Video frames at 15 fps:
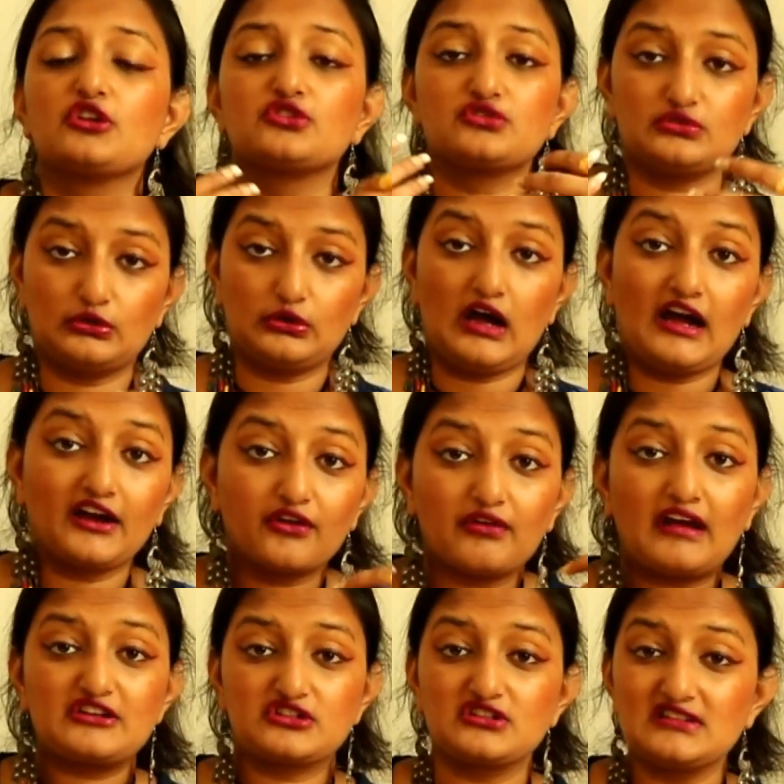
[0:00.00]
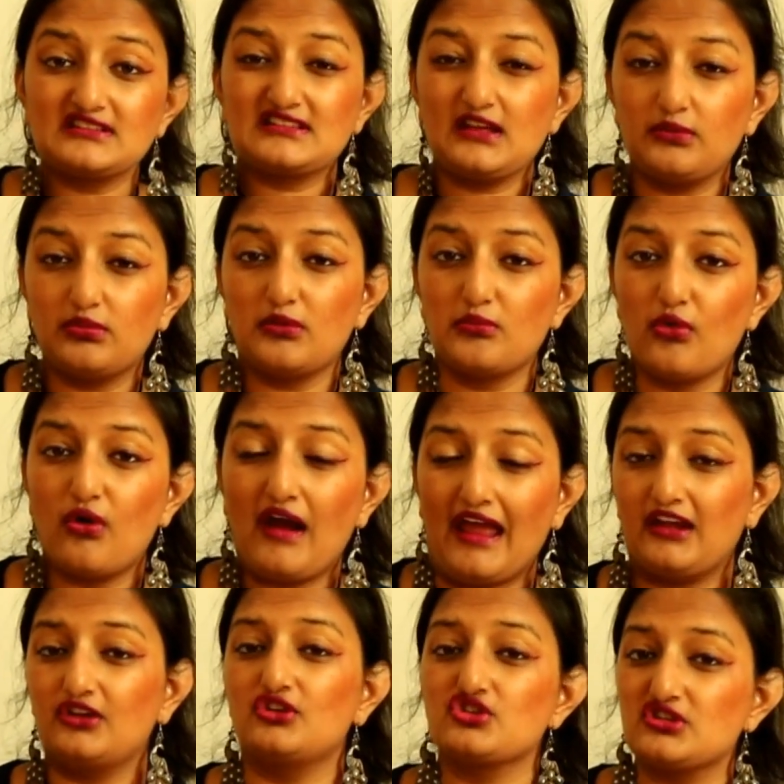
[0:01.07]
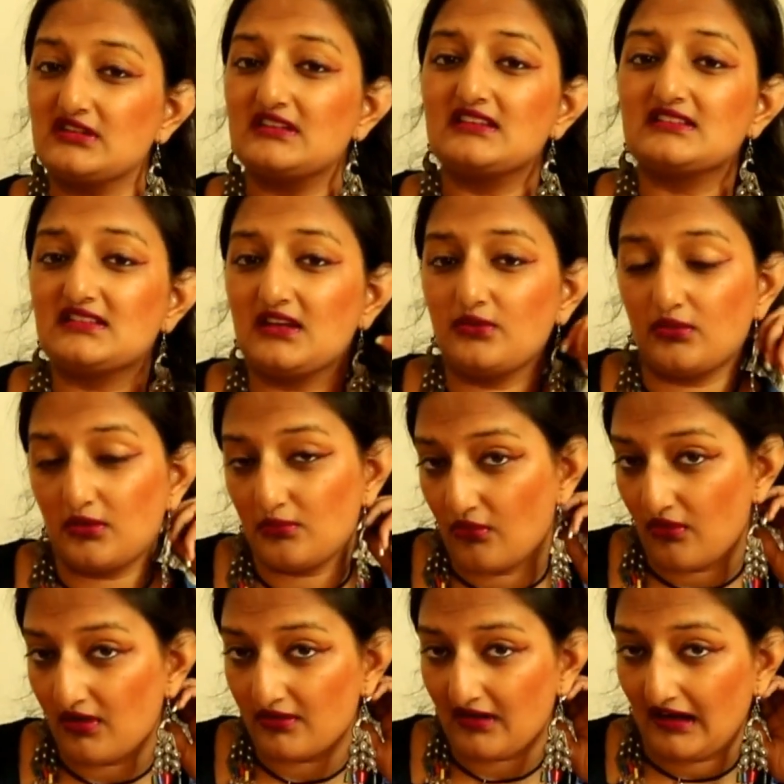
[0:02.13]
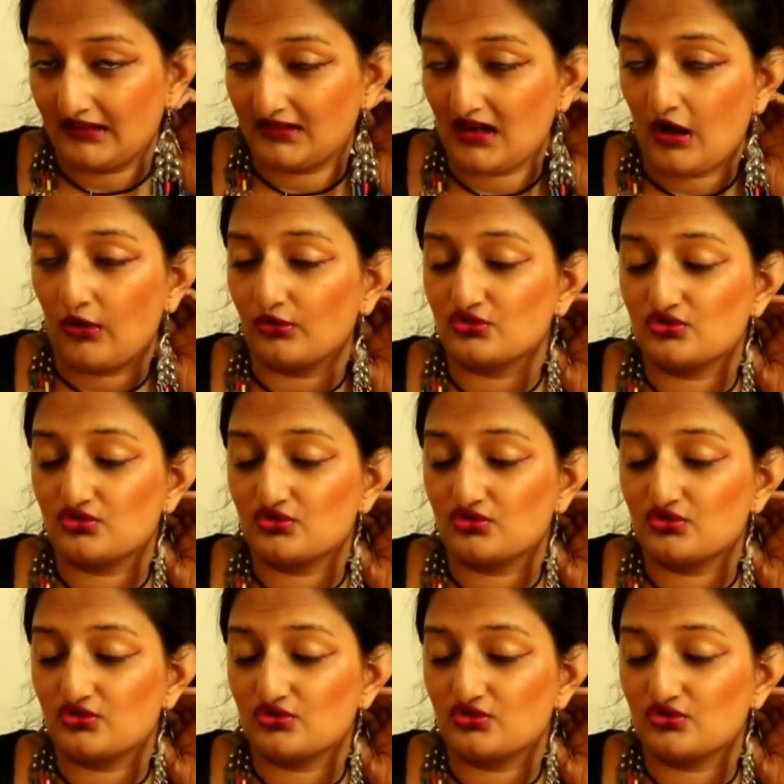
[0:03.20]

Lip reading: So aggression is even more, energy is even more right now.